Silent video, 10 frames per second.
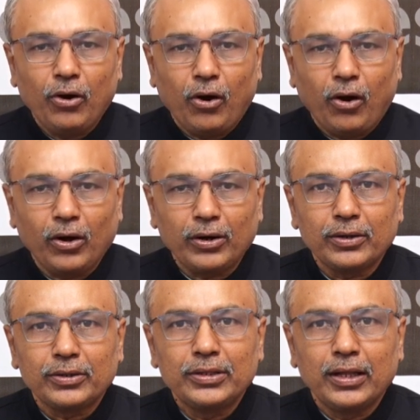
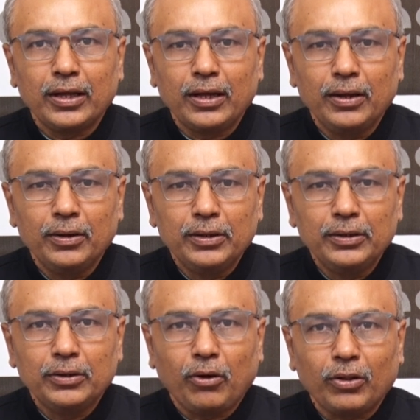on
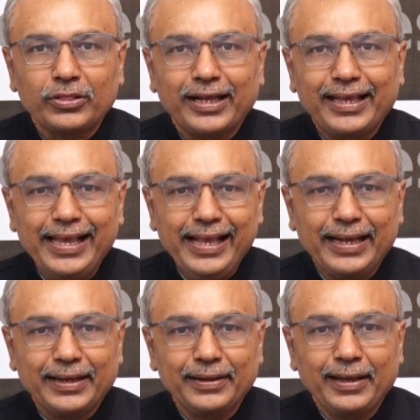the
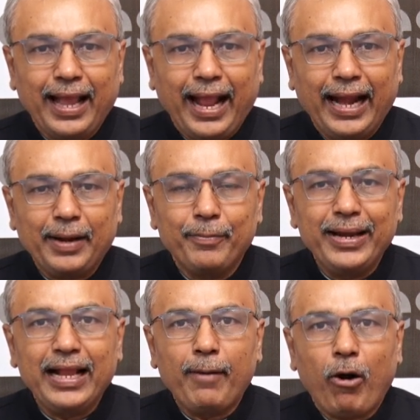king and
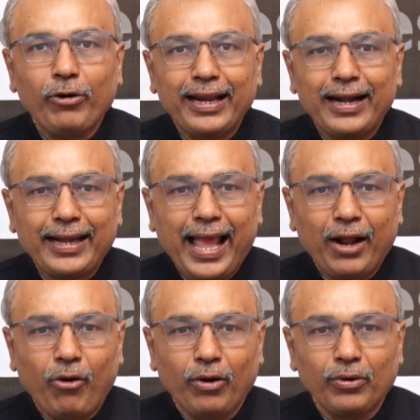bring about an
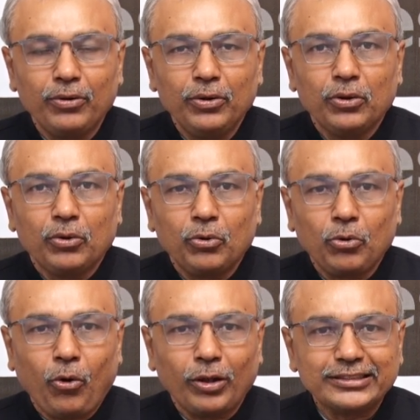attack on
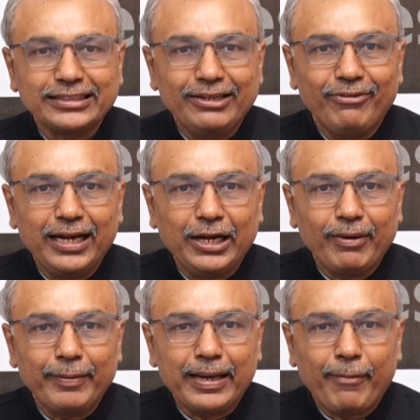rook on c1, it
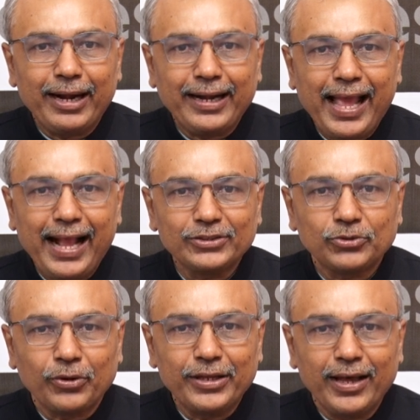will be double attack.
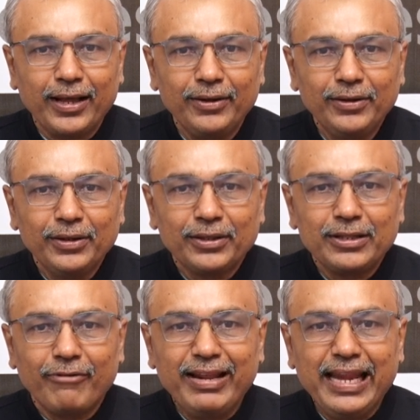So here
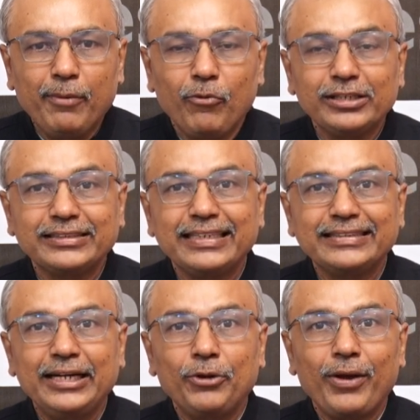the winning move is
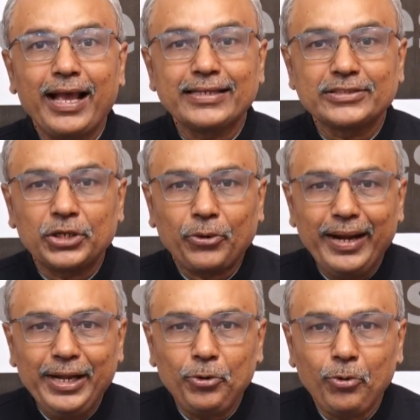easy to guess.
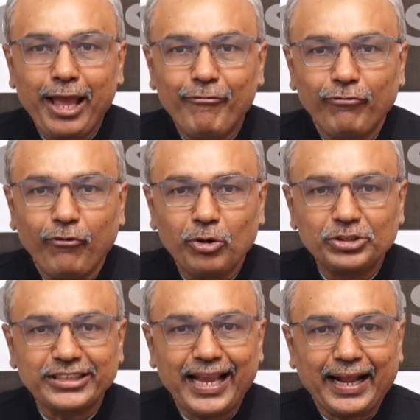Queen to
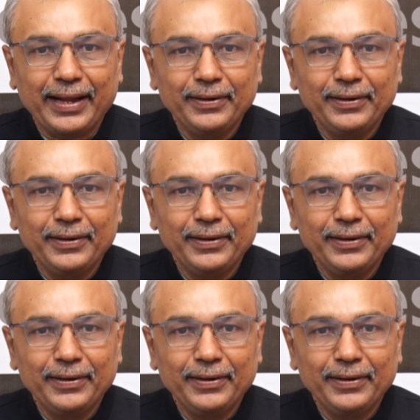f4 check,